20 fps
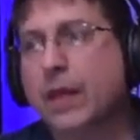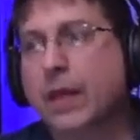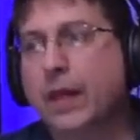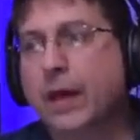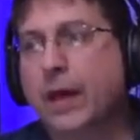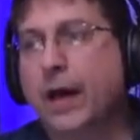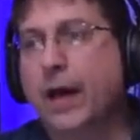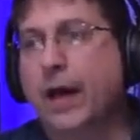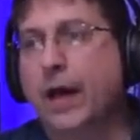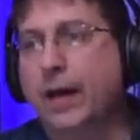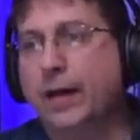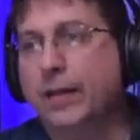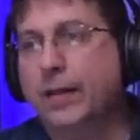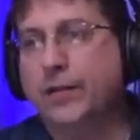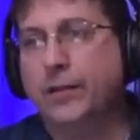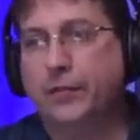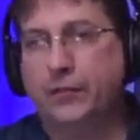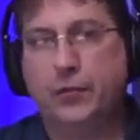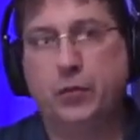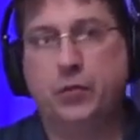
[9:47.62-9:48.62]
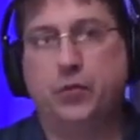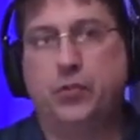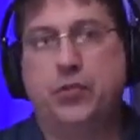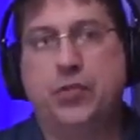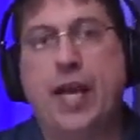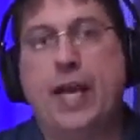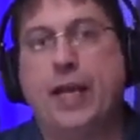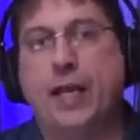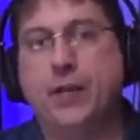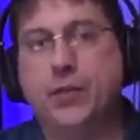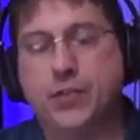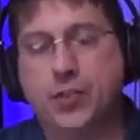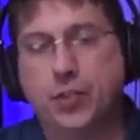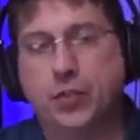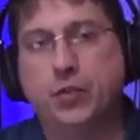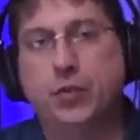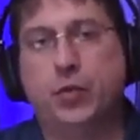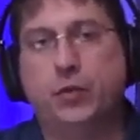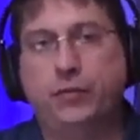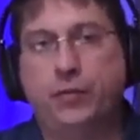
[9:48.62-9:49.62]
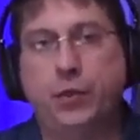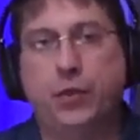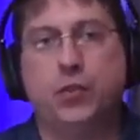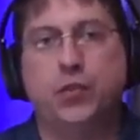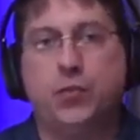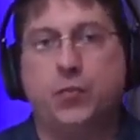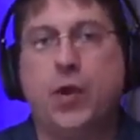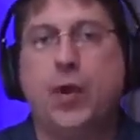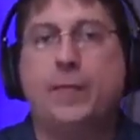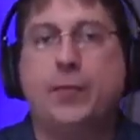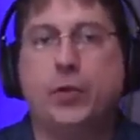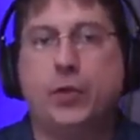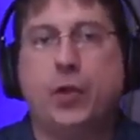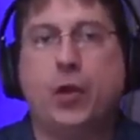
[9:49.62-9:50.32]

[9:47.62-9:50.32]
the few seconds it took for you to swipe your